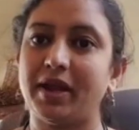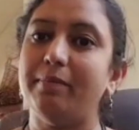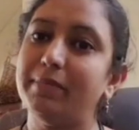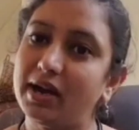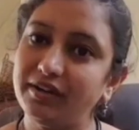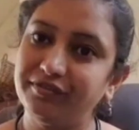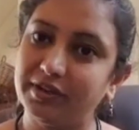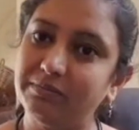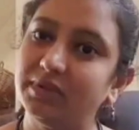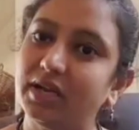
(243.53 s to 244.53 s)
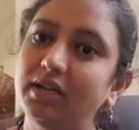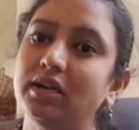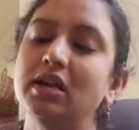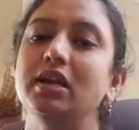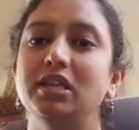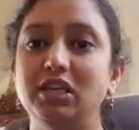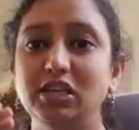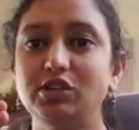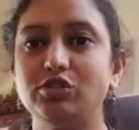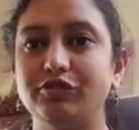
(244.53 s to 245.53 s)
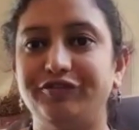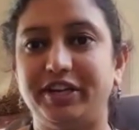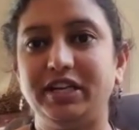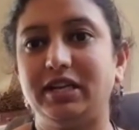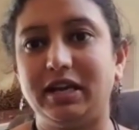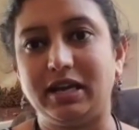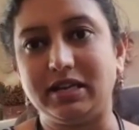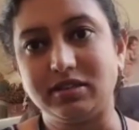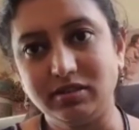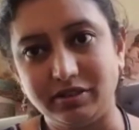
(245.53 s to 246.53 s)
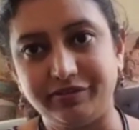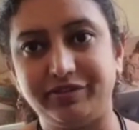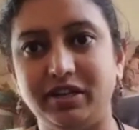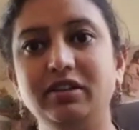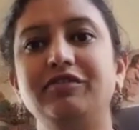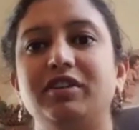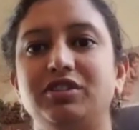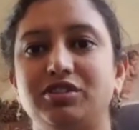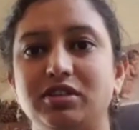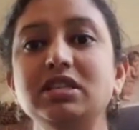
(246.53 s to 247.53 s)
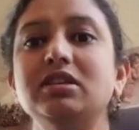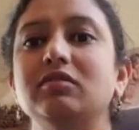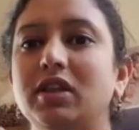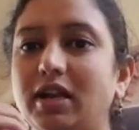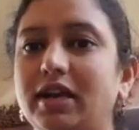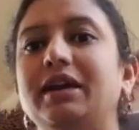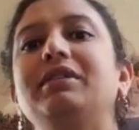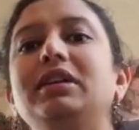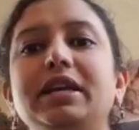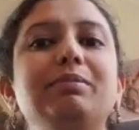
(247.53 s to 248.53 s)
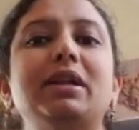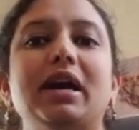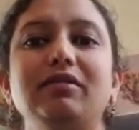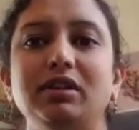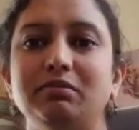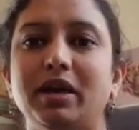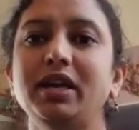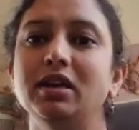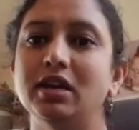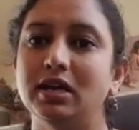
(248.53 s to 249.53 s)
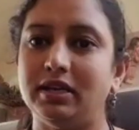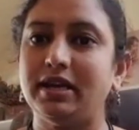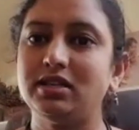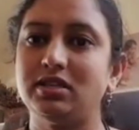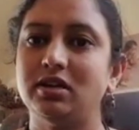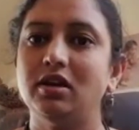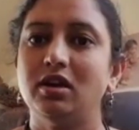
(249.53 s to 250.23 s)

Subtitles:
Apart from that, each of it has a different functions that I will deep dive in my next